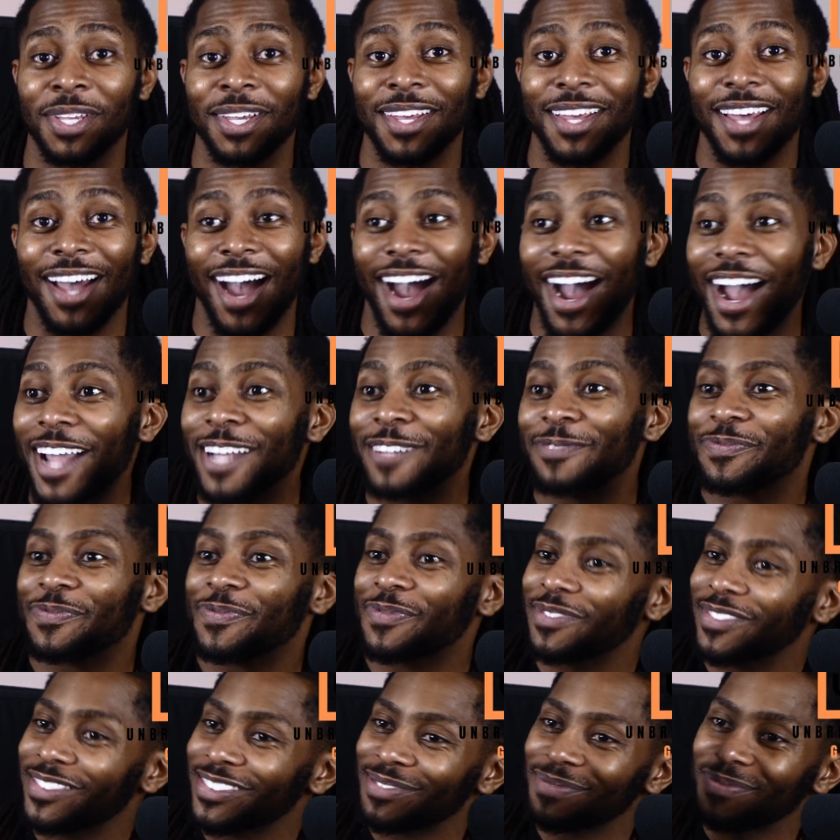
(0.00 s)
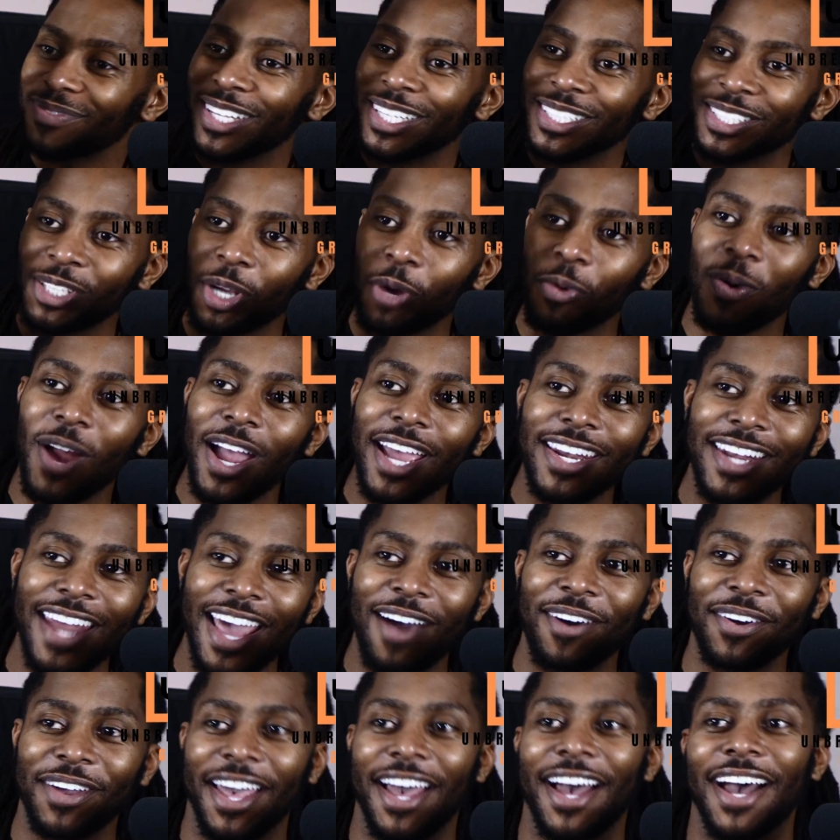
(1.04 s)
All right. So right
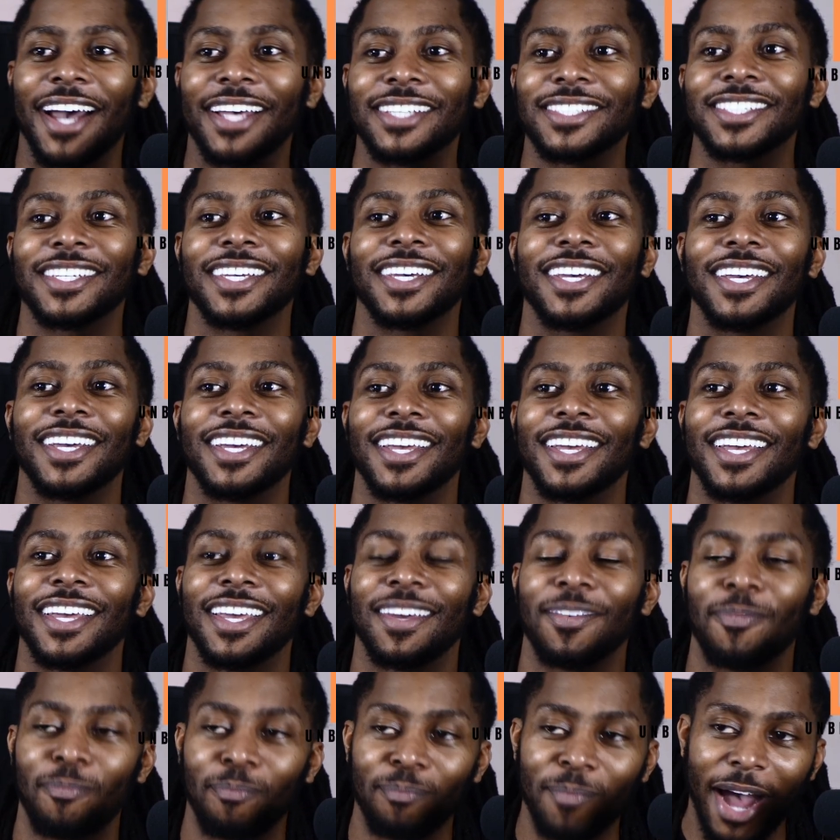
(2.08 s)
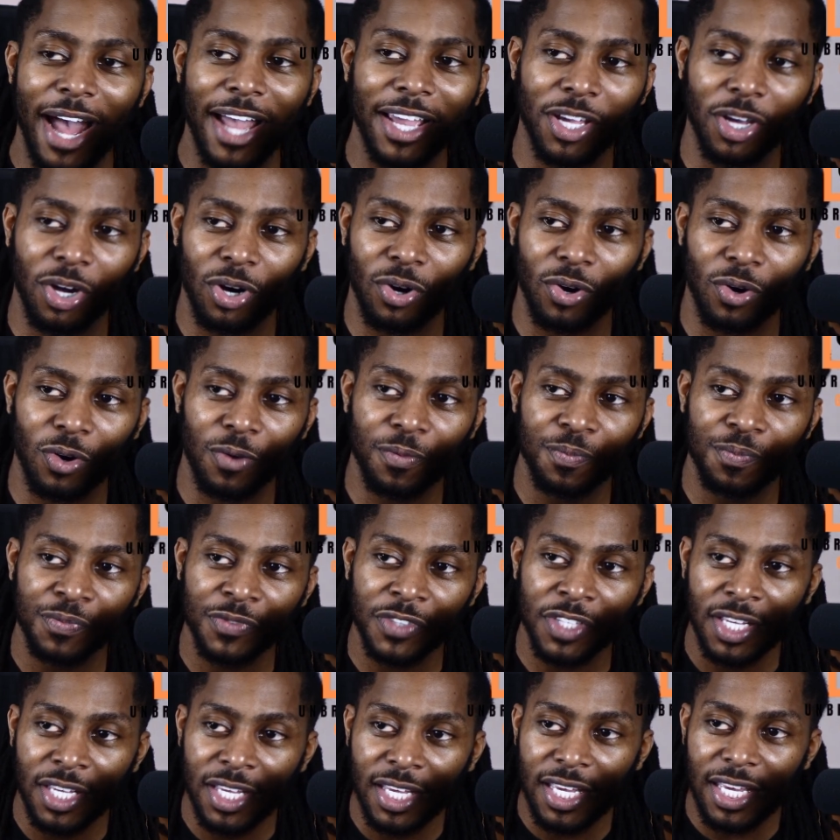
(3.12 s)
now, guys, my goal
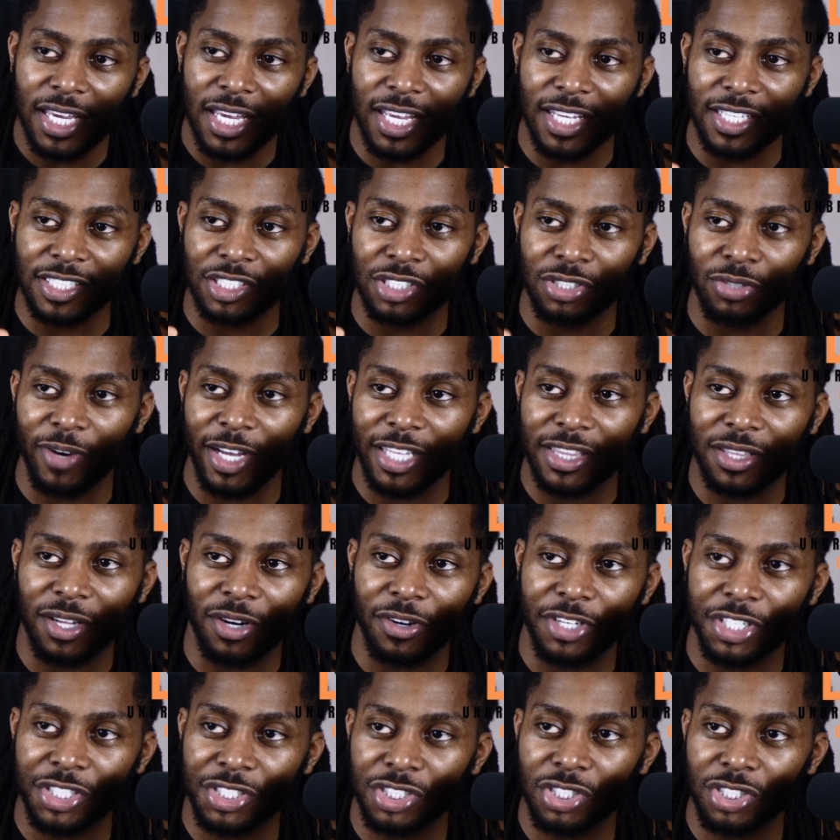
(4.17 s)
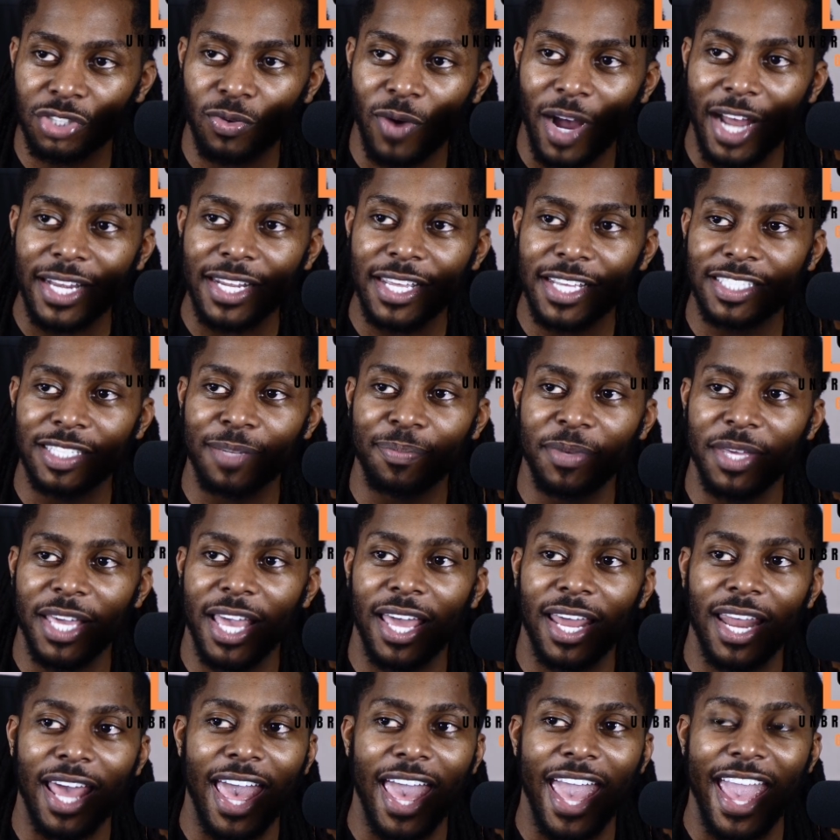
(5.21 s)
is to, at 32, I need to be
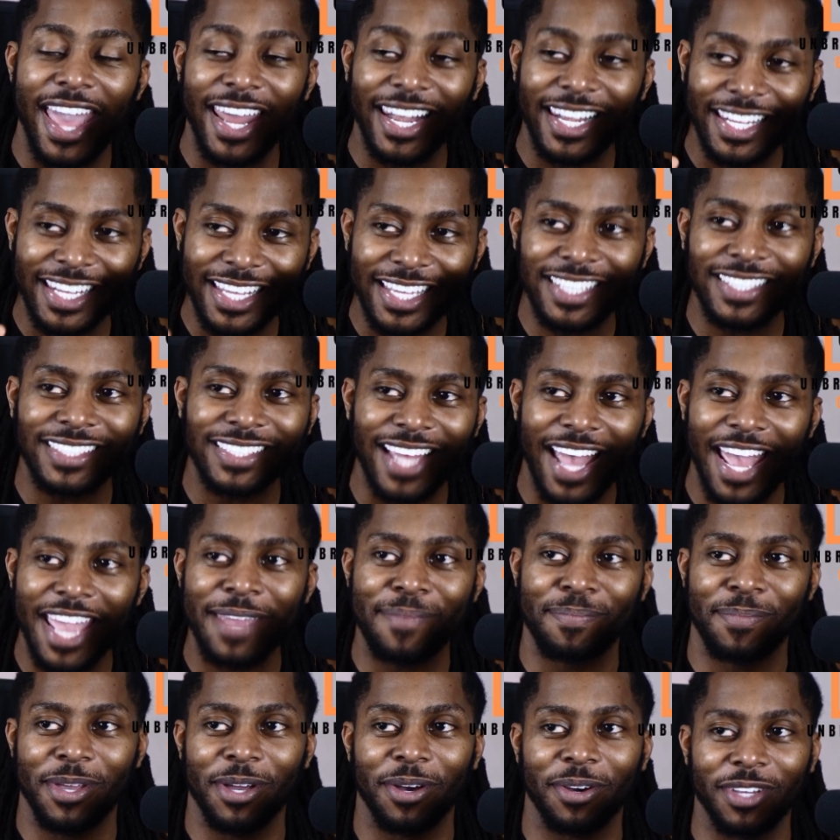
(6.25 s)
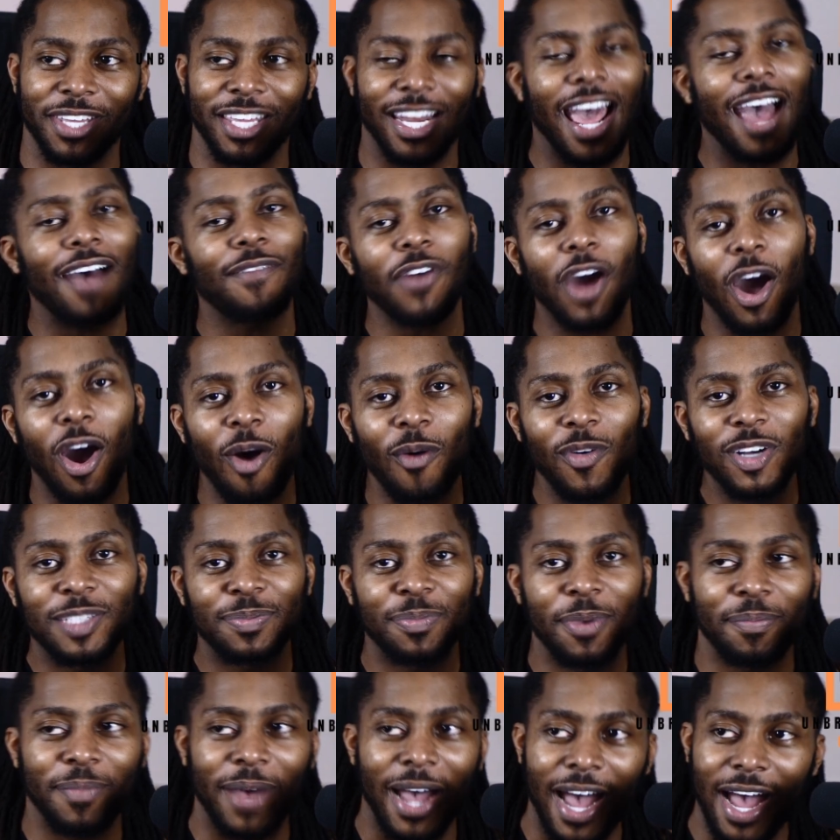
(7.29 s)
at least 8 million. I've always
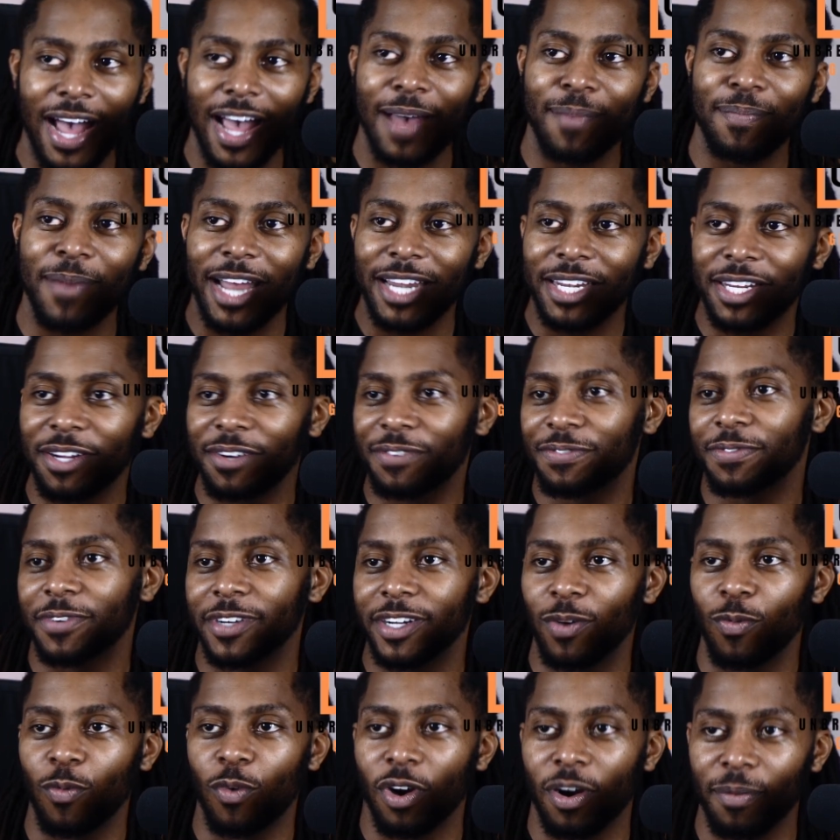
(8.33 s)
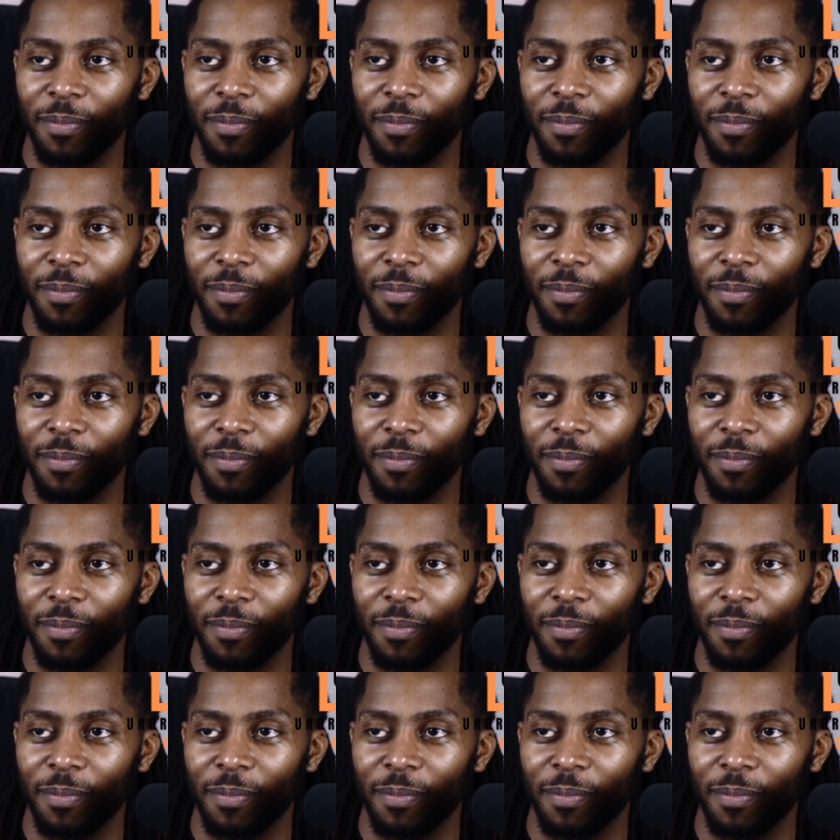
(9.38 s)
been behind my dear friend Warren